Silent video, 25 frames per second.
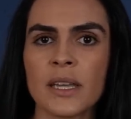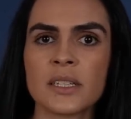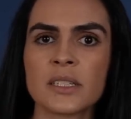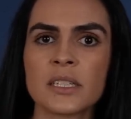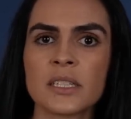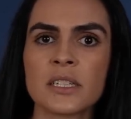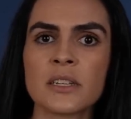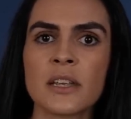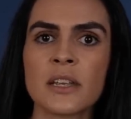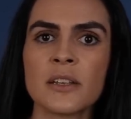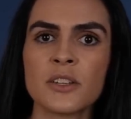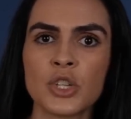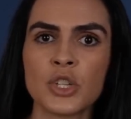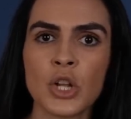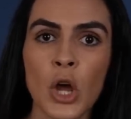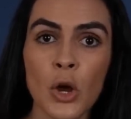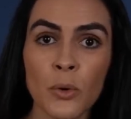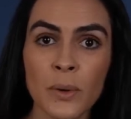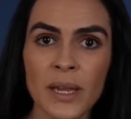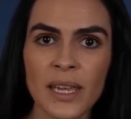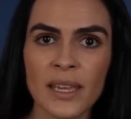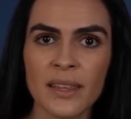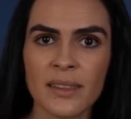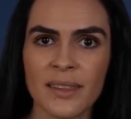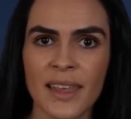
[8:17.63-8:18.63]
It's
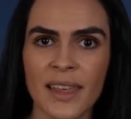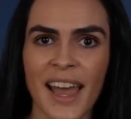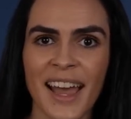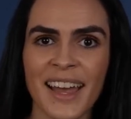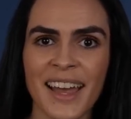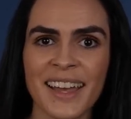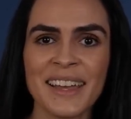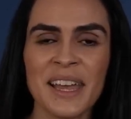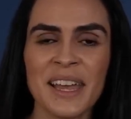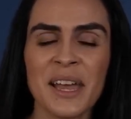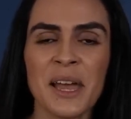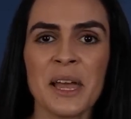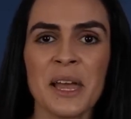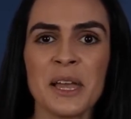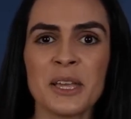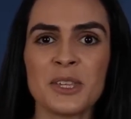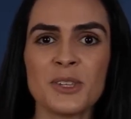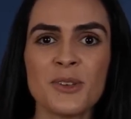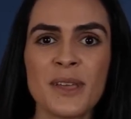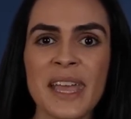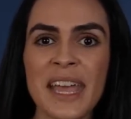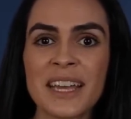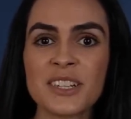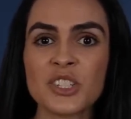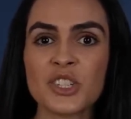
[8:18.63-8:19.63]
knowing that
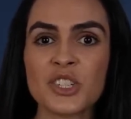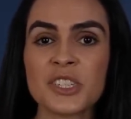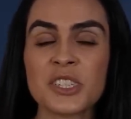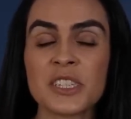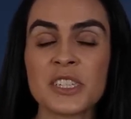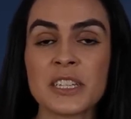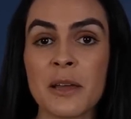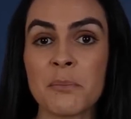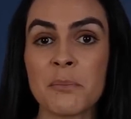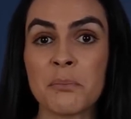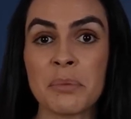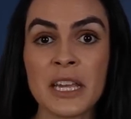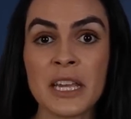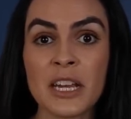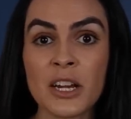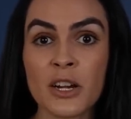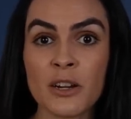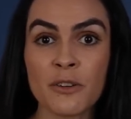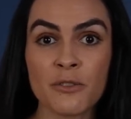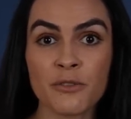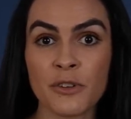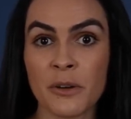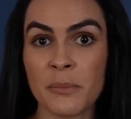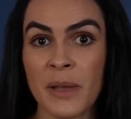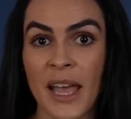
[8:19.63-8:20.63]
you can't just
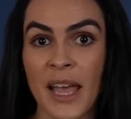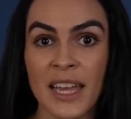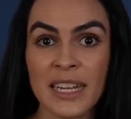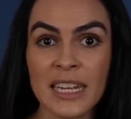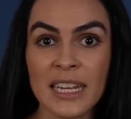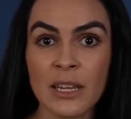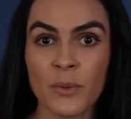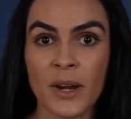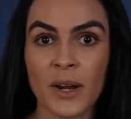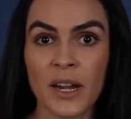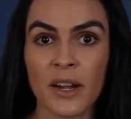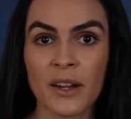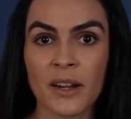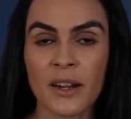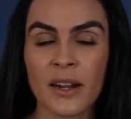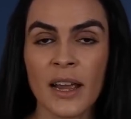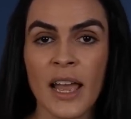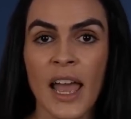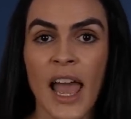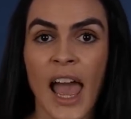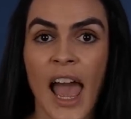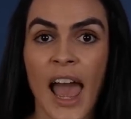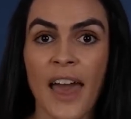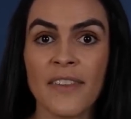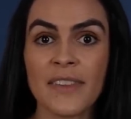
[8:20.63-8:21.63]
appear from anywhere
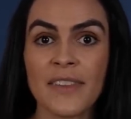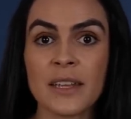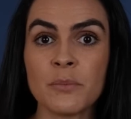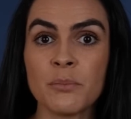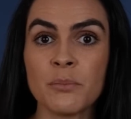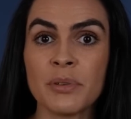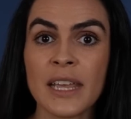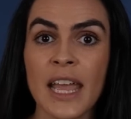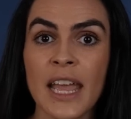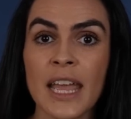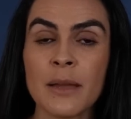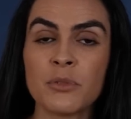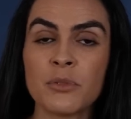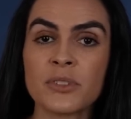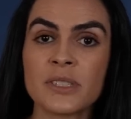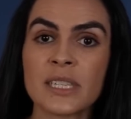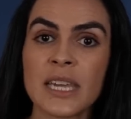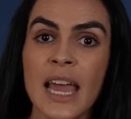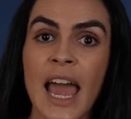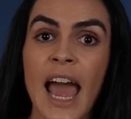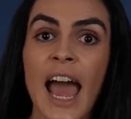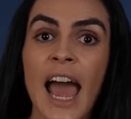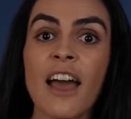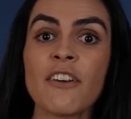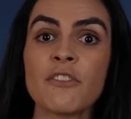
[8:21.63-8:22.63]
and then be able
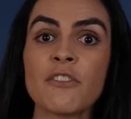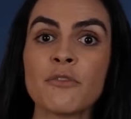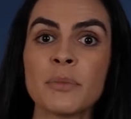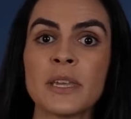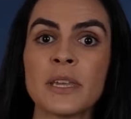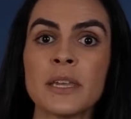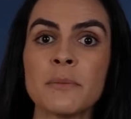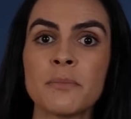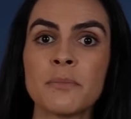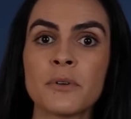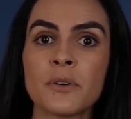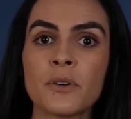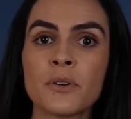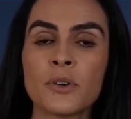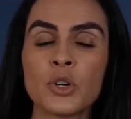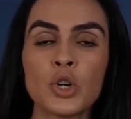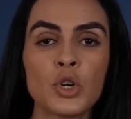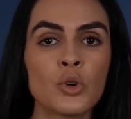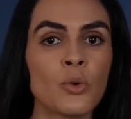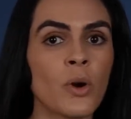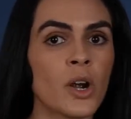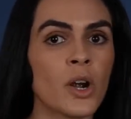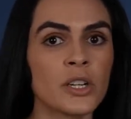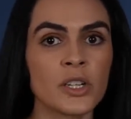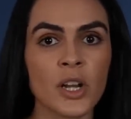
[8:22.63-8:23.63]
to have people
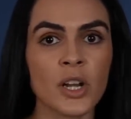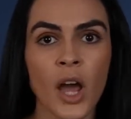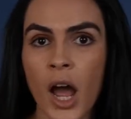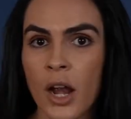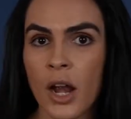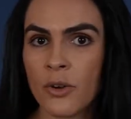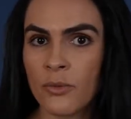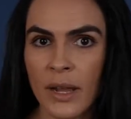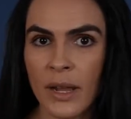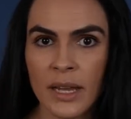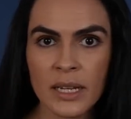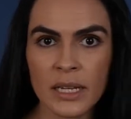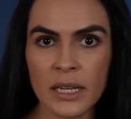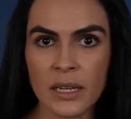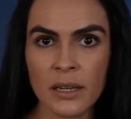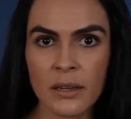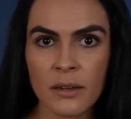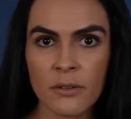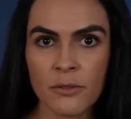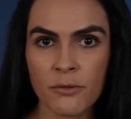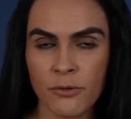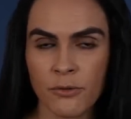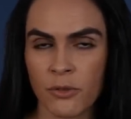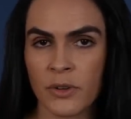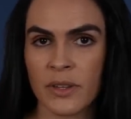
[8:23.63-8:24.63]
who are not ready
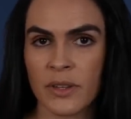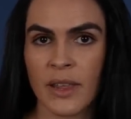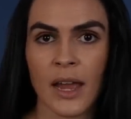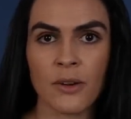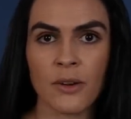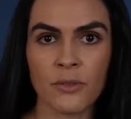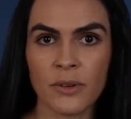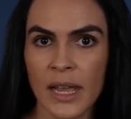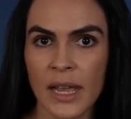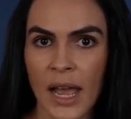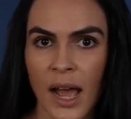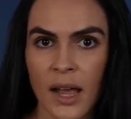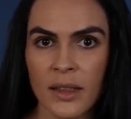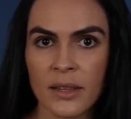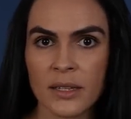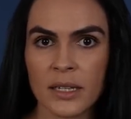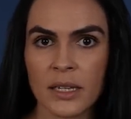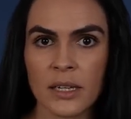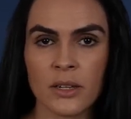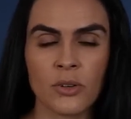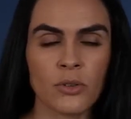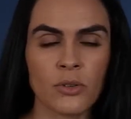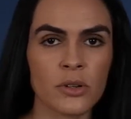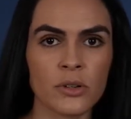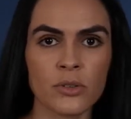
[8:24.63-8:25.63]
for that
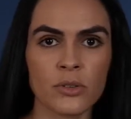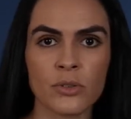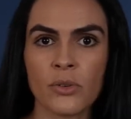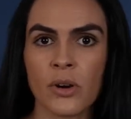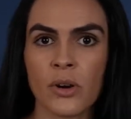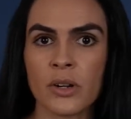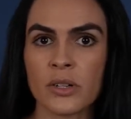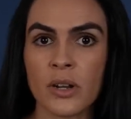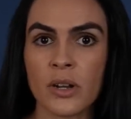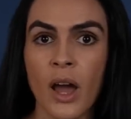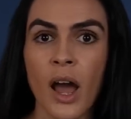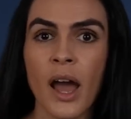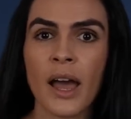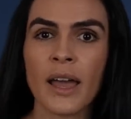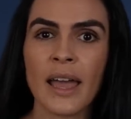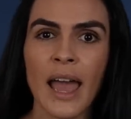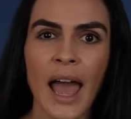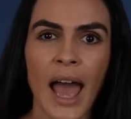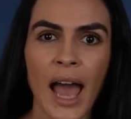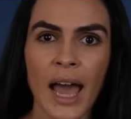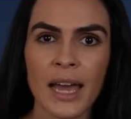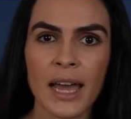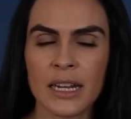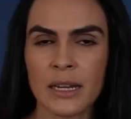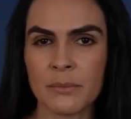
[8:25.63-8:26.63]
reality or who are not
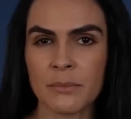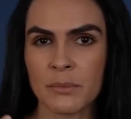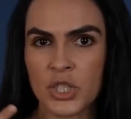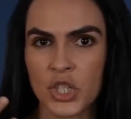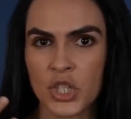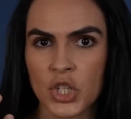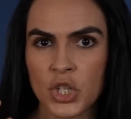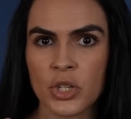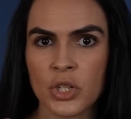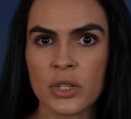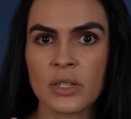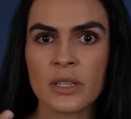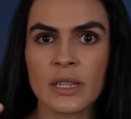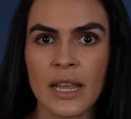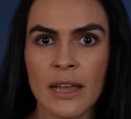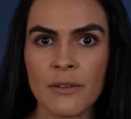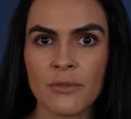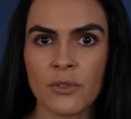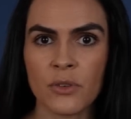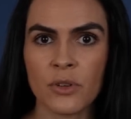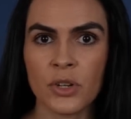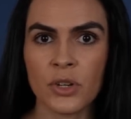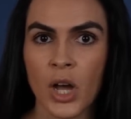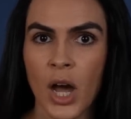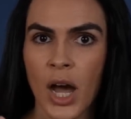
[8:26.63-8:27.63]
at a mature
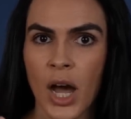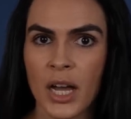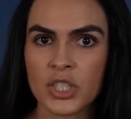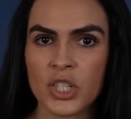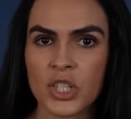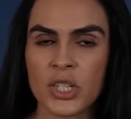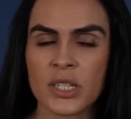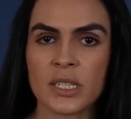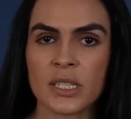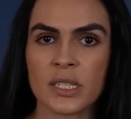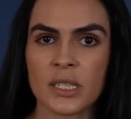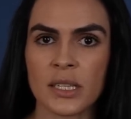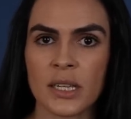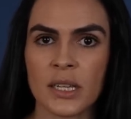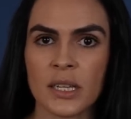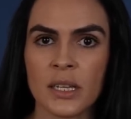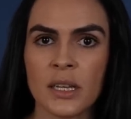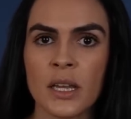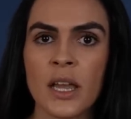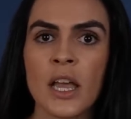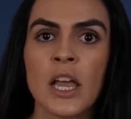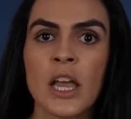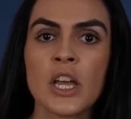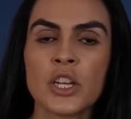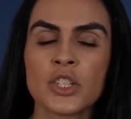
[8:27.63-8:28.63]
level consciously
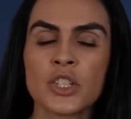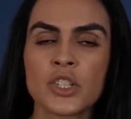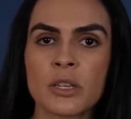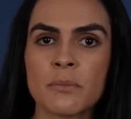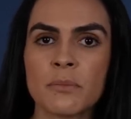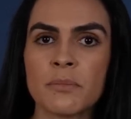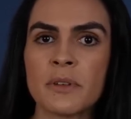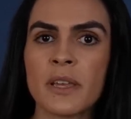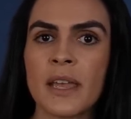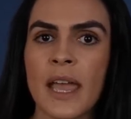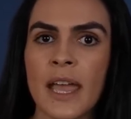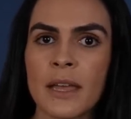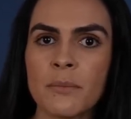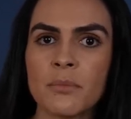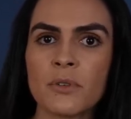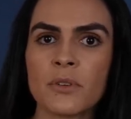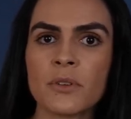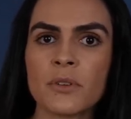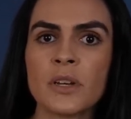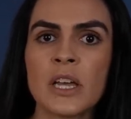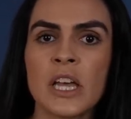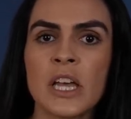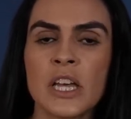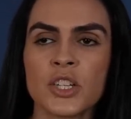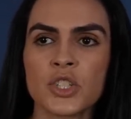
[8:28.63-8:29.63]
to be
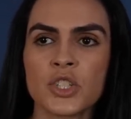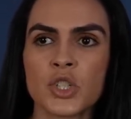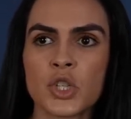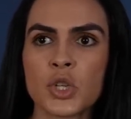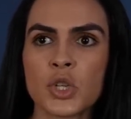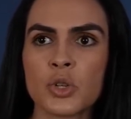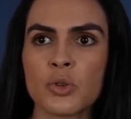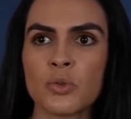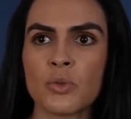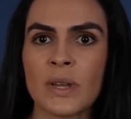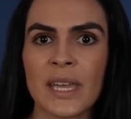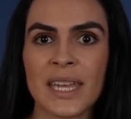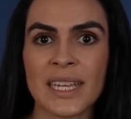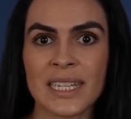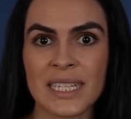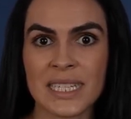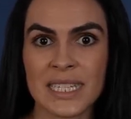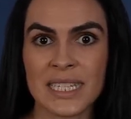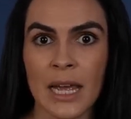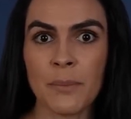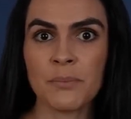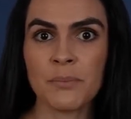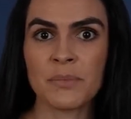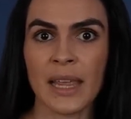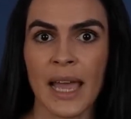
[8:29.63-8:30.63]
able to
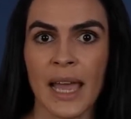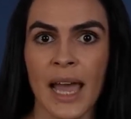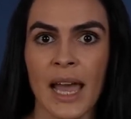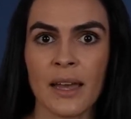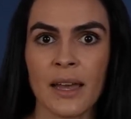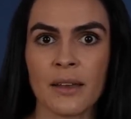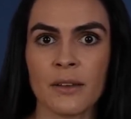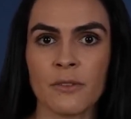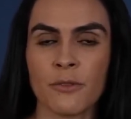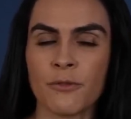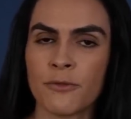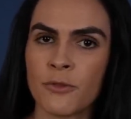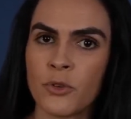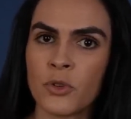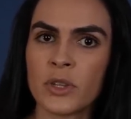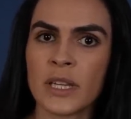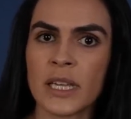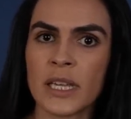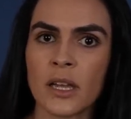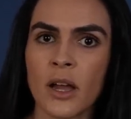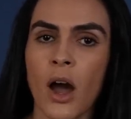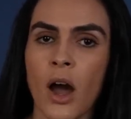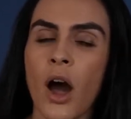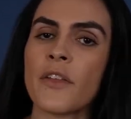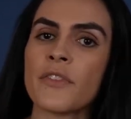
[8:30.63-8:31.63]
accept that
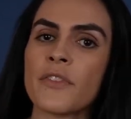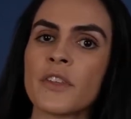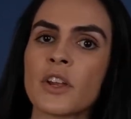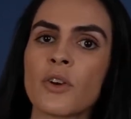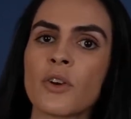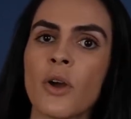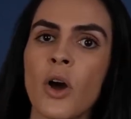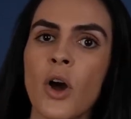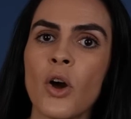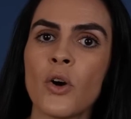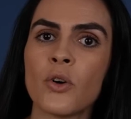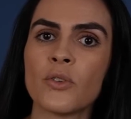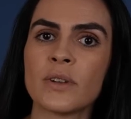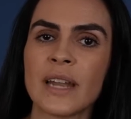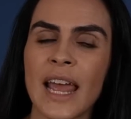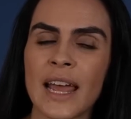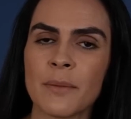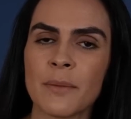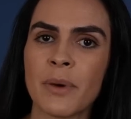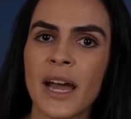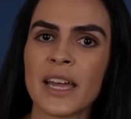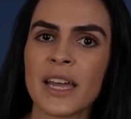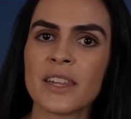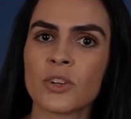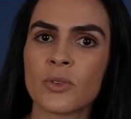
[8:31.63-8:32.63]
fully on their own
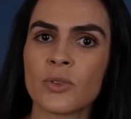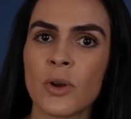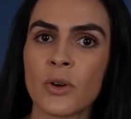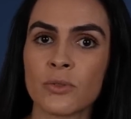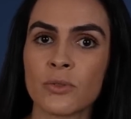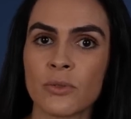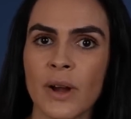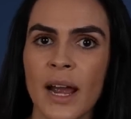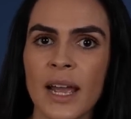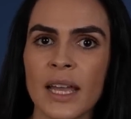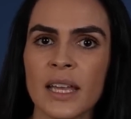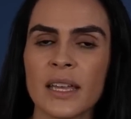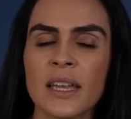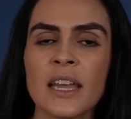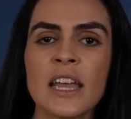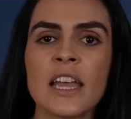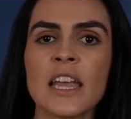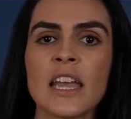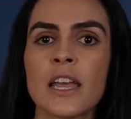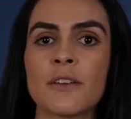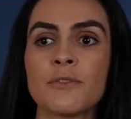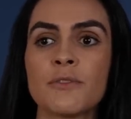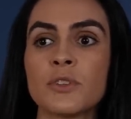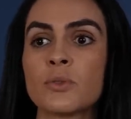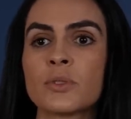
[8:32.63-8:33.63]
and by their own right
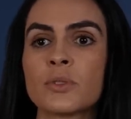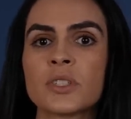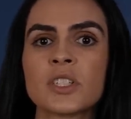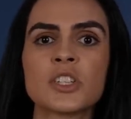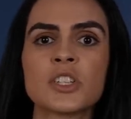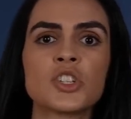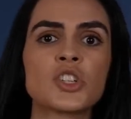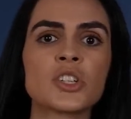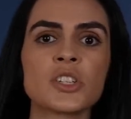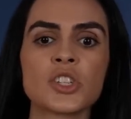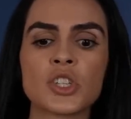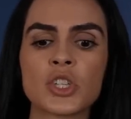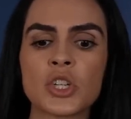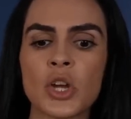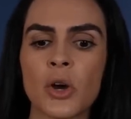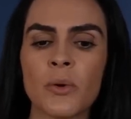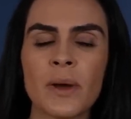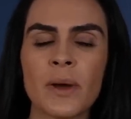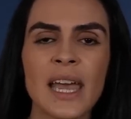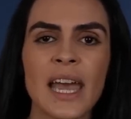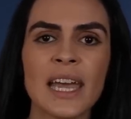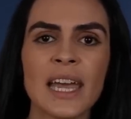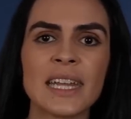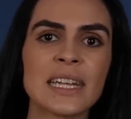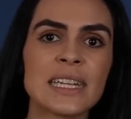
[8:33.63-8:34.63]
if you were to just go
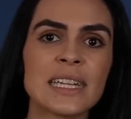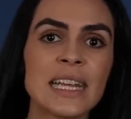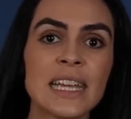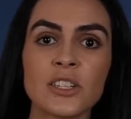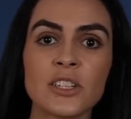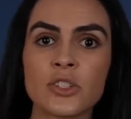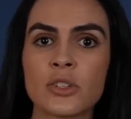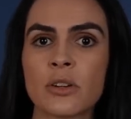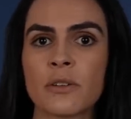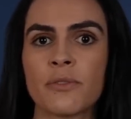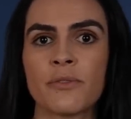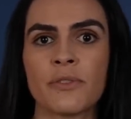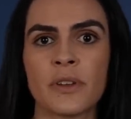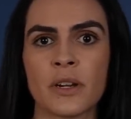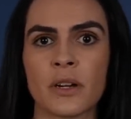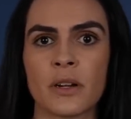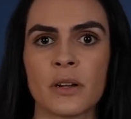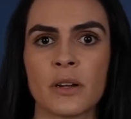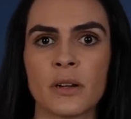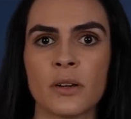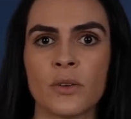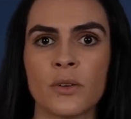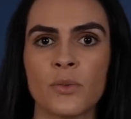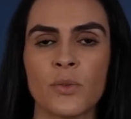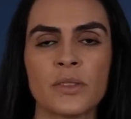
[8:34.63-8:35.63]
ahead and
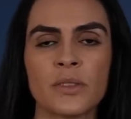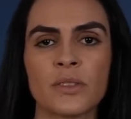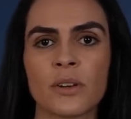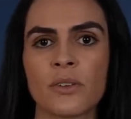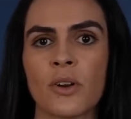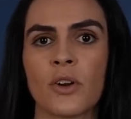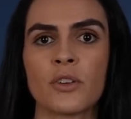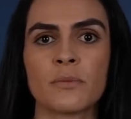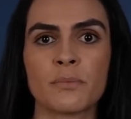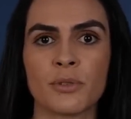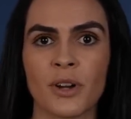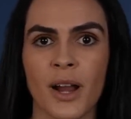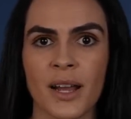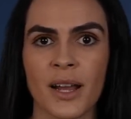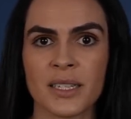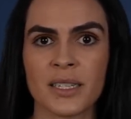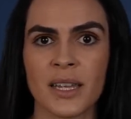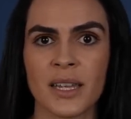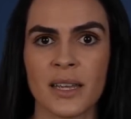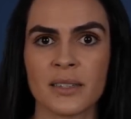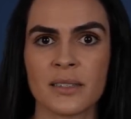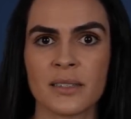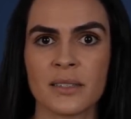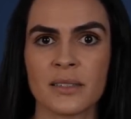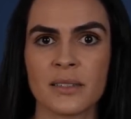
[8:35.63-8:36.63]
interfere with their own
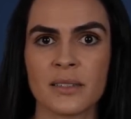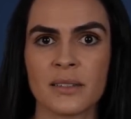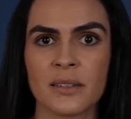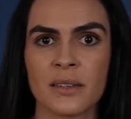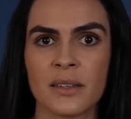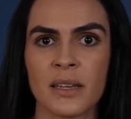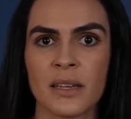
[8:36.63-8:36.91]
process.